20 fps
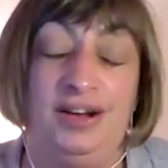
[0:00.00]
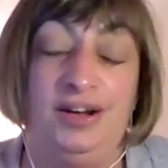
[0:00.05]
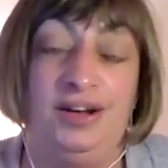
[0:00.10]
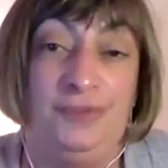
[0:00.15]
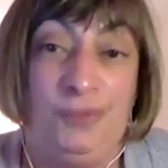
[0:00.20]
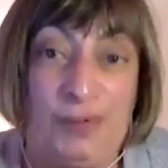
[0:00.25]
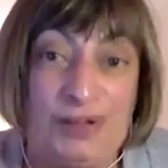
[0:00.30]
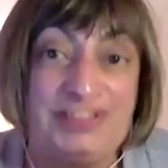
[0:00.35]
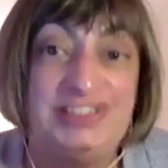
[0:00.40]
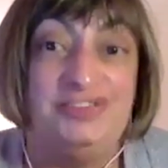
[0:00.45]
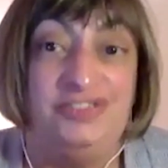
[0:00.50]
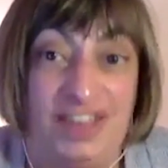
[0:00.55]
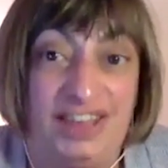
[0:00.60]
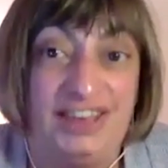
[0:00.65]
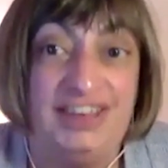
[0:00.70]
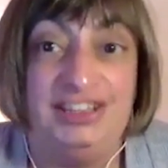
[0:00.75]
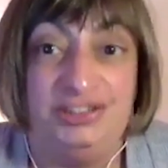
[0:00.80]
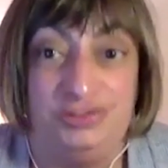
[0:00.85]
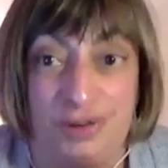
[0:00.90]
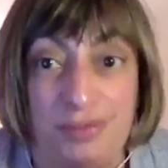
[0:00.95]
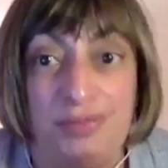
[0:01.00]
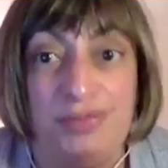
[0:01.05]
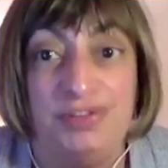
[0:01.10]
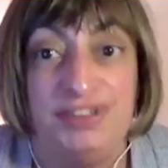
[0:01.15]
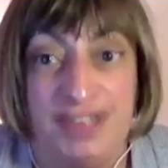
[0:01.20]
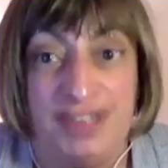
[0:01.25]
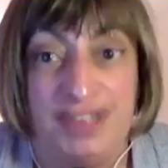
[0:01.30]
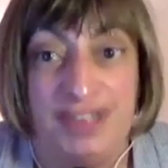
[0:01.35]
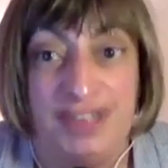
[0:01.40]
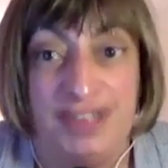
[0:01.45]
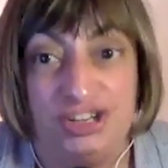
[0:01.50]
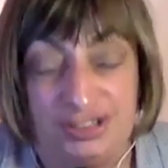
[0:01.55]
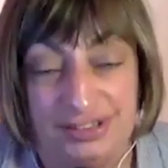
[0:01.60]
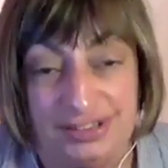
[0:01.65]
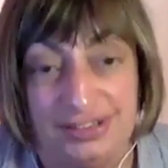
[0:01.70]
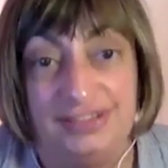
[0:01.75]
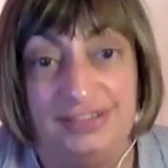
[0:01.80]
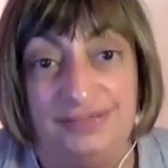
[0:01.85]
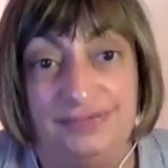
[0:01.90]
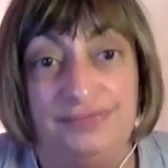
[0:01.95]
What's Vandy's reputation?
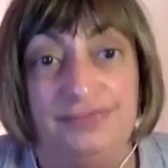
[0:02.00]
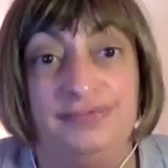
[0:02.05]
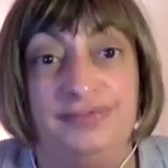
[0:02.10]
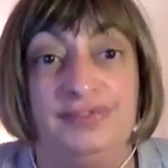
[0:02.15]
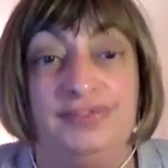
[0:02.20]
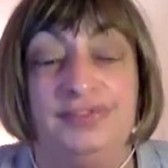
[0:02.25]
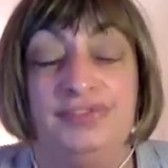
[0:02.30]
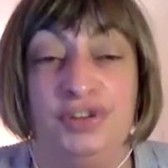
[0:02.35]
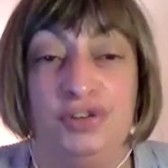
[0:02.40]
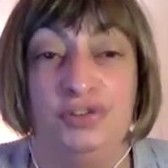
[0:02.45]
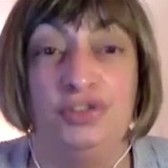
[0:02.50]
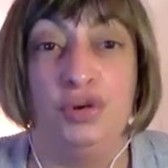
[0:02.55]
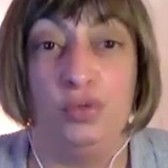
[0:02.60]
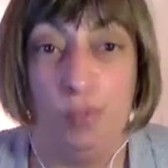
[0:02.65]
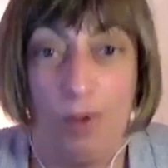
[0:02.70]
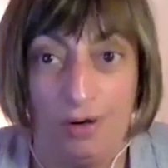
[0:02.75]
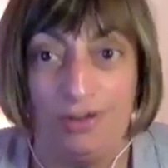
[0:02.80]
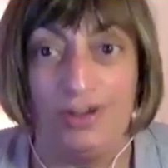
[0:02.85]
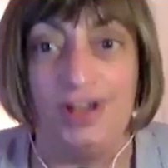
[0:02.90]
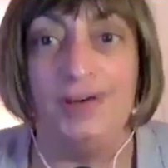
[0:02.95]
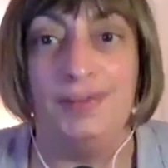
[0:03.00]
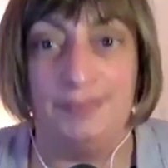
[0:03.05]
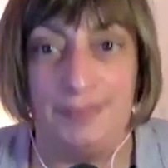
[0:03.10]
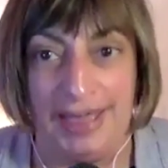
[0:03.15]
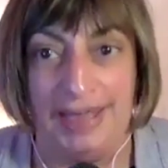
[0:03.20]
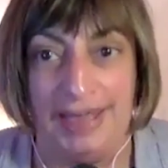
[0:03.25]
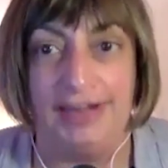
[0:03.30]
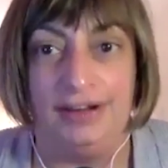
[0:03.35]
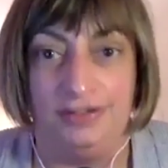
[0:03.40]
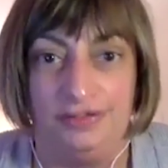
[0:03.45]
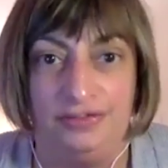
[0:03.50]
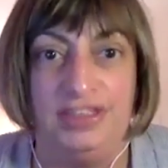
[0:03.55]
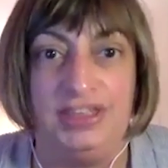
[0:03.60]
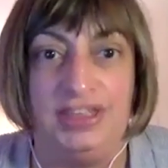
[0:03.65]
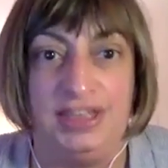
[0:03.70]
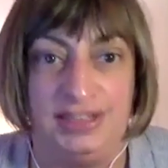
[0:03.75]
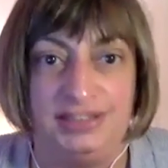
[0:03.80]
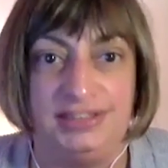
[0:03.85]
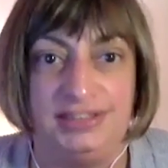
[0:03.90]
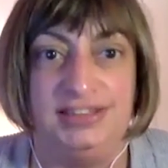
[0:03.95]
They're the welcome mat of
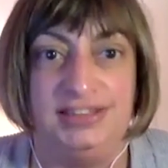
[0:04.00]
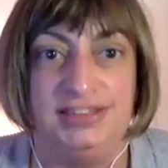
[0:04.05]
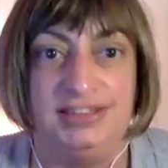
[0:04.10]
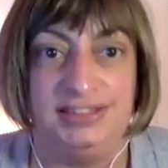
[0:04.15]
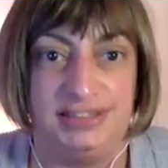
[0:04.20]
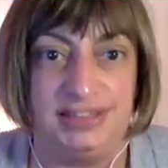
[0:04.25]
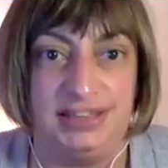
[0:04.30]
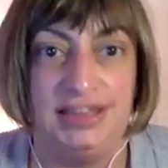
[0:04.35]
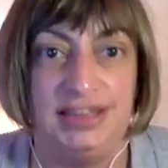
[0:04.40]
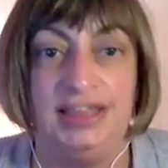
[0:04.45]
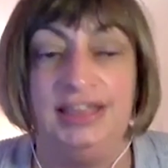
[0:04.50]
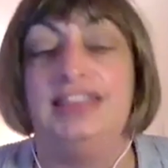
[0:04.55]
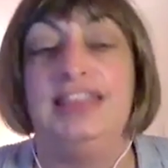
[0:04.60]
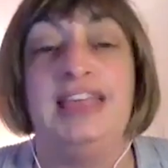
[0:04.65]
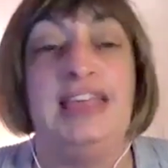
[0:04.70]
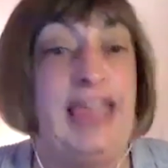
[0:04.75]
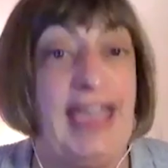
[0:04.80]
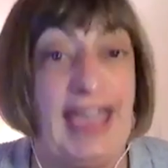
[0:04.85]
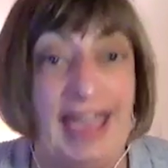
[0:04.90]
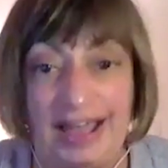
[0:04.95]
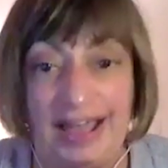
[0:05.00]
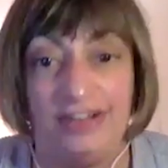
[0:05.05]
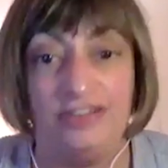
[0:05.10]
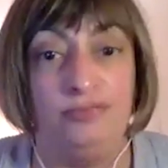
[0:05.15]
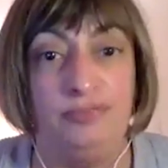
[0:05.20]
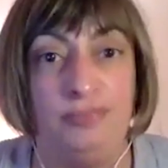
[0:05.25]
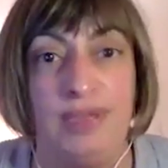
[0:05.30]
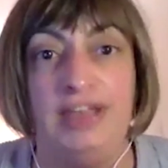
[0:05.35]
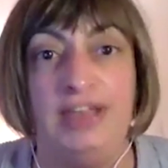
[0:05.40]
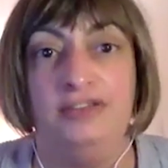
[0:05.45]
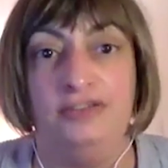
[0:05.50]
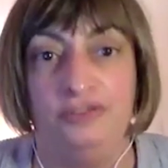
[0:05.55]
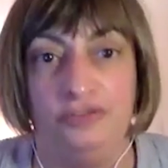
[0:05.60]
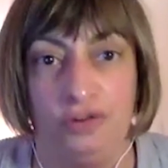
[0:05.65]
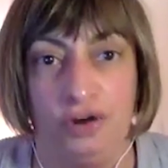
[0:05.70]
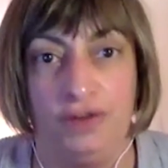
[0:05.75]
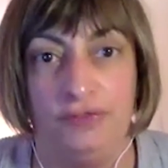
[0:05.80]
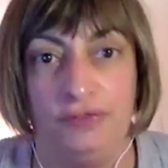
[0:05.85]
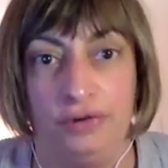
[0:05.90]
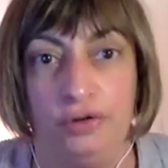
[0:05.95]
the SEC. They have been
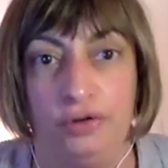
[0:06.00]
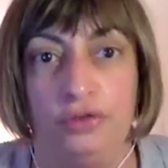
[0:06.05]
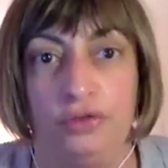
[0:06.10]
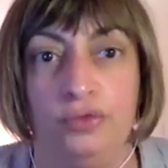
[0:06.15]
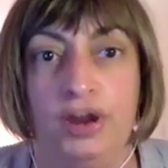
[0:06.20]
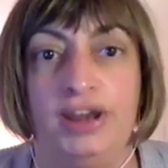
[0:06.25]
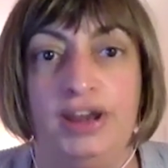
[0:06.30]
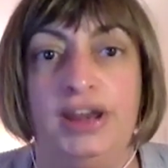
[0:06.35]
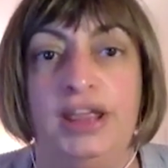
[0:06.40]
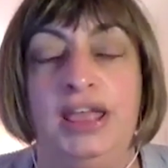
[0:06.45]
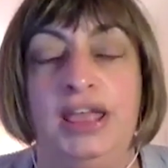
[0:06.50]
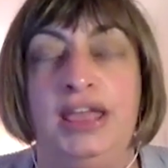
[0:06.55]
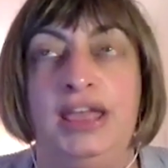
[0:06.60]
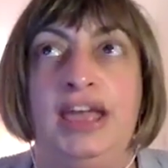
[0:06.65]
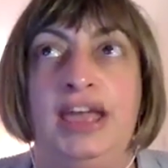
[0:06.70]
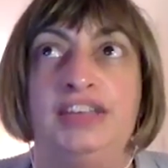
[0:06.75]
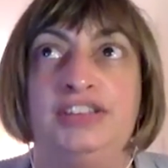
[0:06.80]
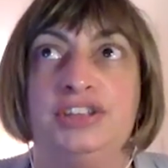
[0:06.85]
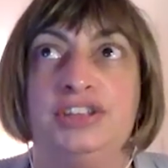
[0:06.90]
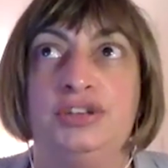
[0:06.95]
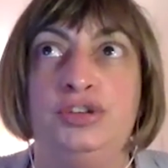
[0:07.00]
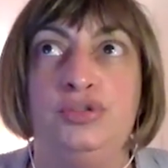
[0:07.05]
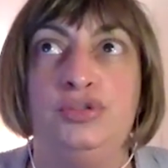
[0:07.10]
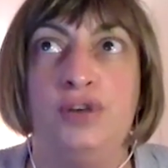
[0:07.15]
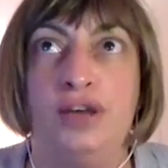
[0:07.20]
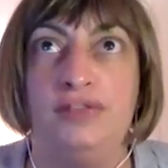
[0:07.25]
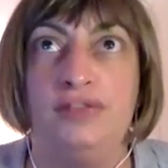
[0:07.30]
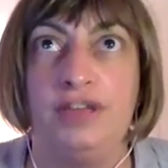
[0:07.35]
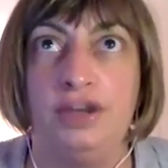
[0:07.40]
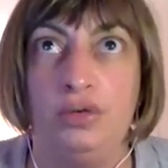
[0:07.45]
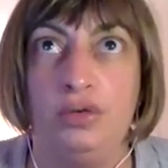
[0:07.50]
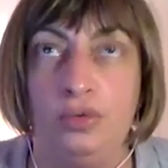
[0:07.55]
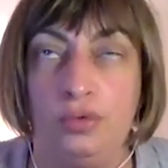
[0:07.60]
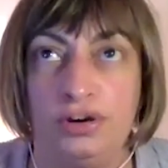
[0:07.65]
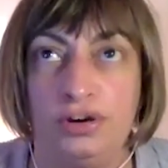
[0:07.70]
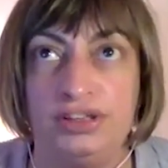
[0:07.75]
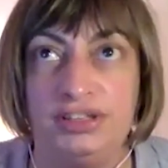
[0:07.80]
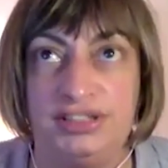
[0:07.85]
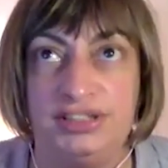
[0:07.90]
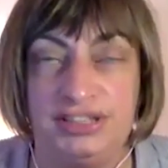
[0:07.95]
forever, right? And so you have a
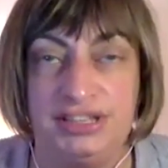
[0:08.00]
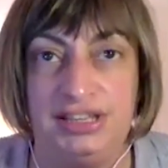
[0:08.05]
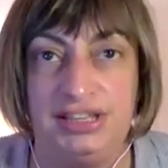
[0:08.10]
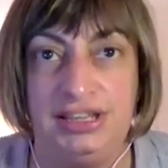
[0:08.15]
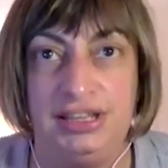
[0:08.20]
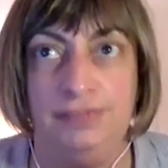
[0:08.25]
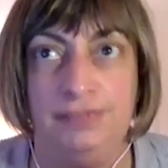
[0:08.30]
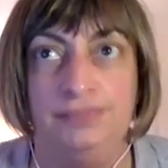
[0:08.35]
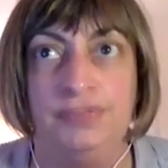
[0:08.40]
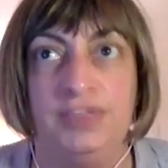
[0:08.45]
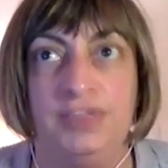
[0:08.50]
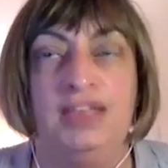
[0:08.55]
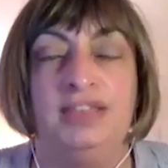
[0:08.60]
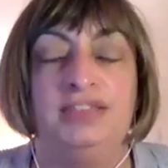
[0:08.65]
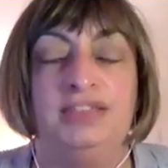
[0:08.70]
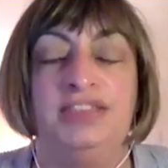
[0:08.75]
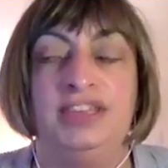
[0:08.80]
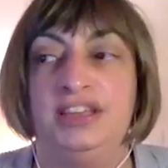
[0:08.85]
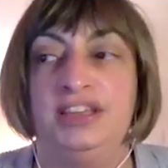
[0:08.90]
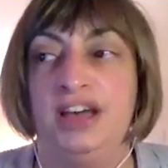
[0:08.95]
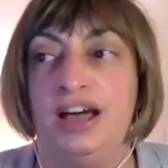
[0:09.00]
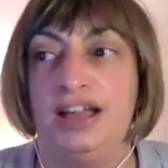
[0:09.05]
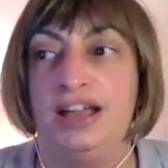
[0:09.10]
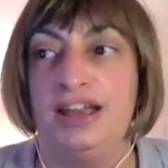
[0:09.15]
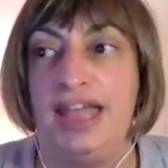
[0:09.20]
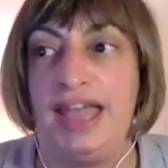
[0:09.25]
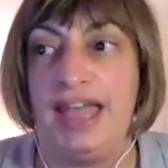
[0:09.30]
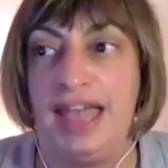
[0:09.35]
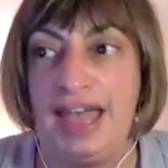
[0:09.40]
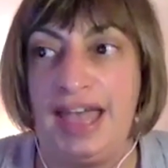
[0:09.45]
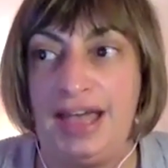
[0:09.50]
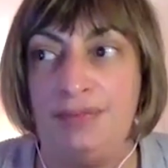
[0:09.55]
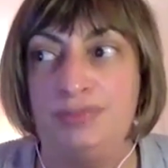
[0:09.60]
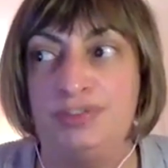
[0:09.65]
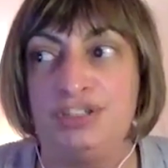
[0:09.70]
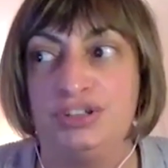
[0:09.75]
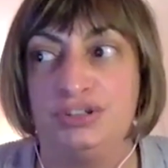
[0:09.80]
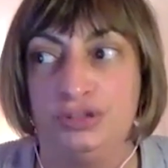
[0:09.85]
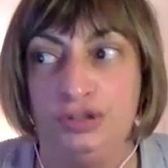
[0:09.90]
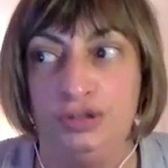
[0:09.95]
Horns team that got
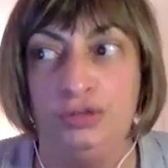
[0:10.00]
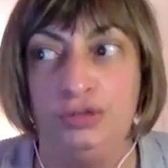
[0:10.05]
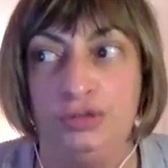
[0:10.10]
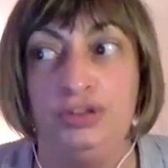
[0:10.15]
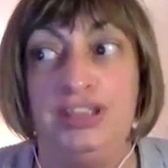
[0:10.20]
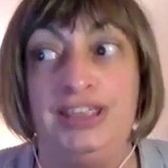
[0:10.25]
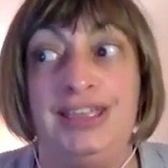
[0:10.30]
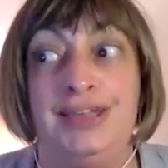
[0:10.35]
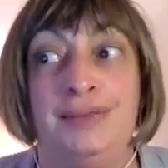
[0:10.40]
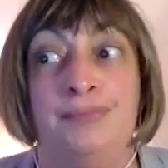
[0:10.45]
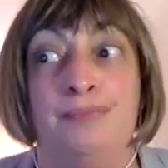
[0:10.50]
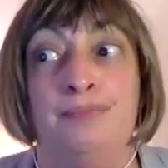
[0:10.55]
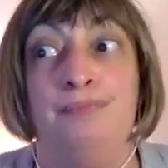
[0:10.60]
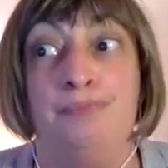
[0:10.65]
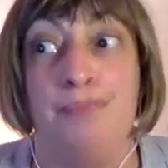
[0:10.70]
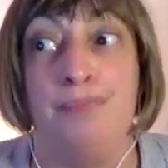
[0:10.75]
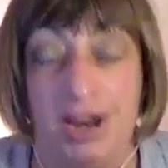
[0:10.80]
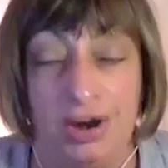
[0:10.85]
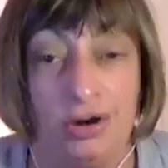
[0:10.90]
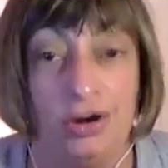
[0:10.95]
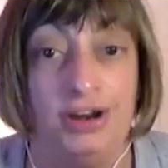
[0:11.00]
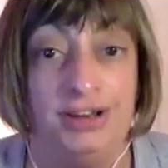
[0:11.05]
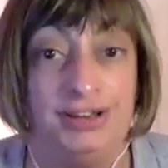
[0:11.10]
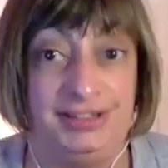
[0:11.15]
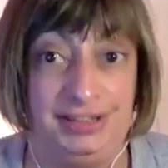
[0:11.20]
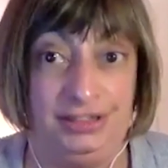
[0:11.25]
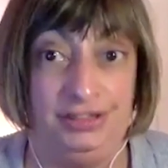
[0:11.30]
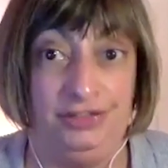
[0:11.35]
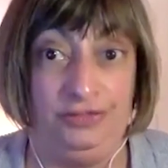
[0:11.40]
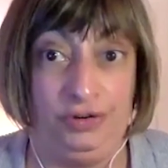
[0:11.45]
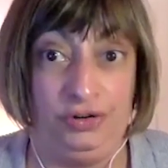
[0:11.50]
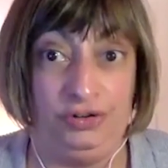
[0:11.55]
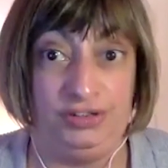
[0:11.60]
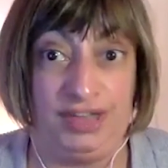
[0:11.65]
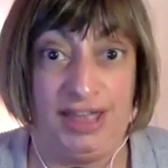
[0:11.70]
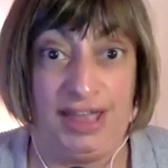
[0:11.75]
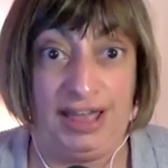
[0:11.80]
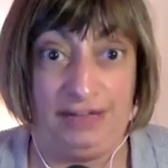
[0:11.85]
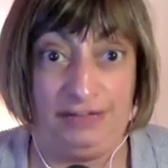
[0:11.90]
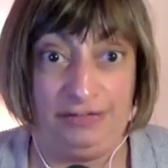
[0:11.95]
absolutely embarrassed in the first
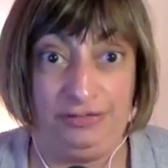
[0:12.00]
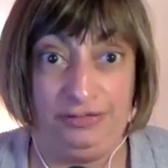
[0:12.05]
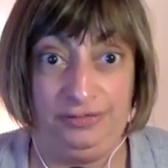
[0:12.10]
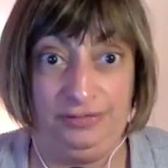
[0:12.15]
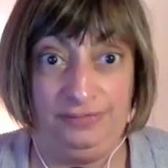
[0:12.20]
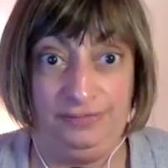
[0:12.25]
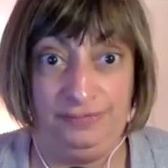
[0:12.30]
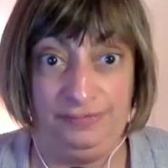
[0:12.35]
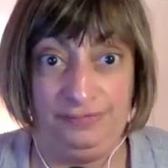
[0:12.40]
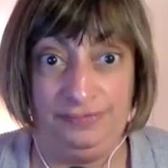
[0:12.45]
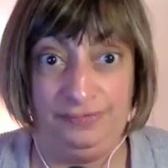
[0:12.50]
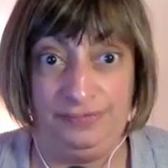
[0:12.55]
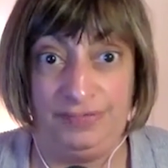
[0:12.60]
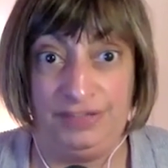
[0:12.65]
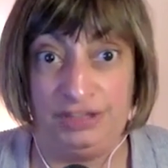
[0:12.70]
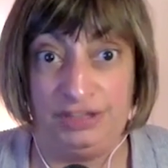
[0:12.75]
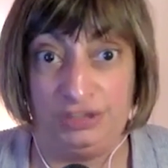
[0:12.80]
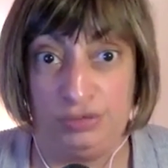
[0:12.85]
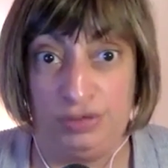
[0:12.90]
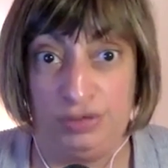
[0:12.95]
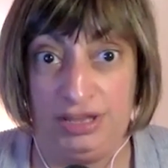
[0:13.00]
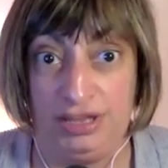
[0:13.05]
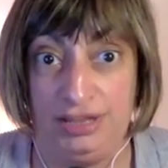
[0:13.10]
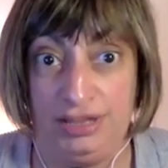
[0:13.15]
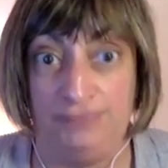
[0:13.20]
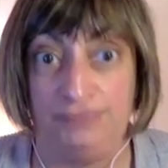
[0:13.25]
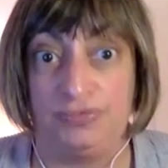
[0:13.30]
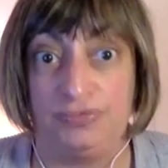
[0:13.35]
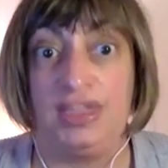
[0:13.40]
half this week.